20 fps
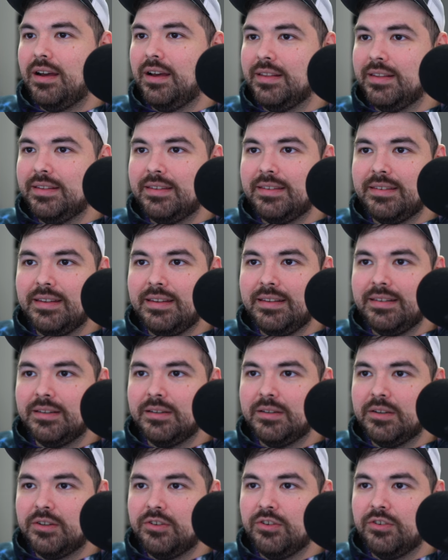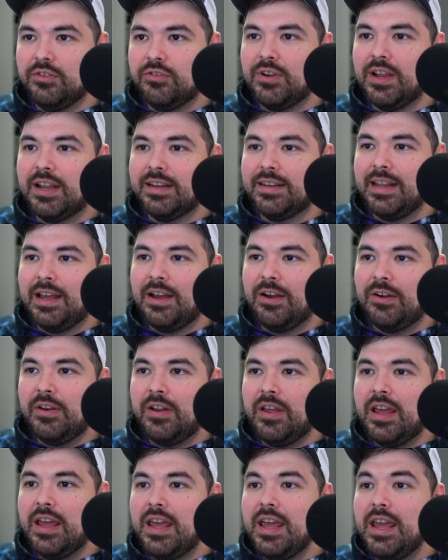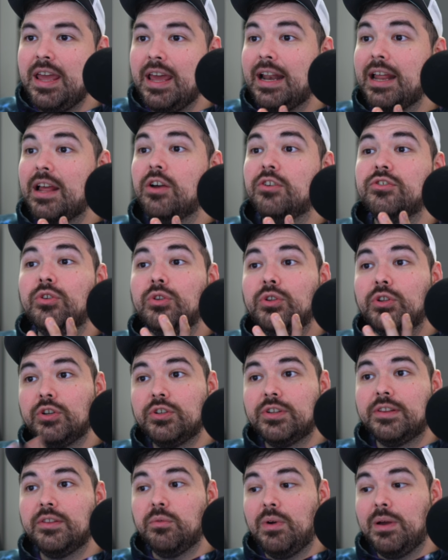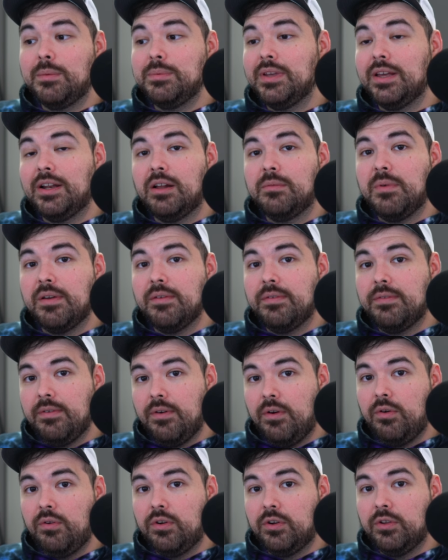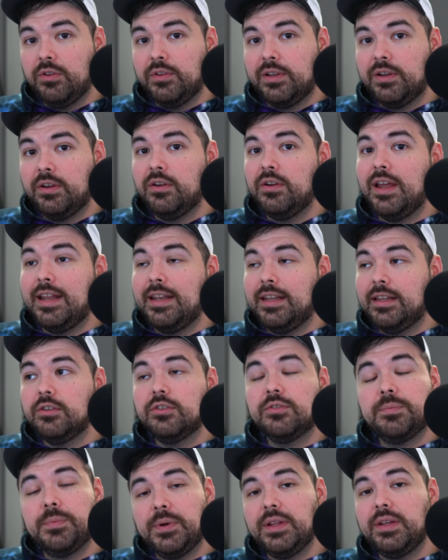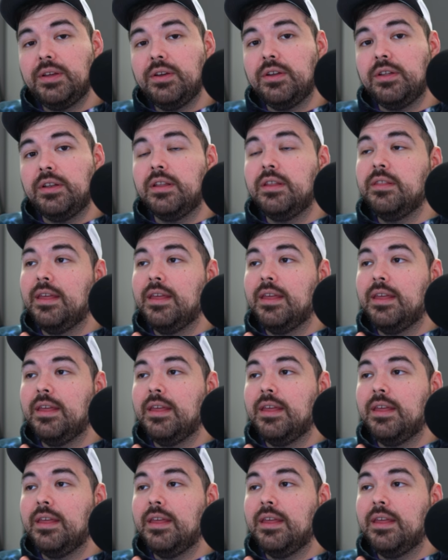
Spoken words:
This is easy to drag down. I also looked on the website on my phone earlier, and it looks pretty good.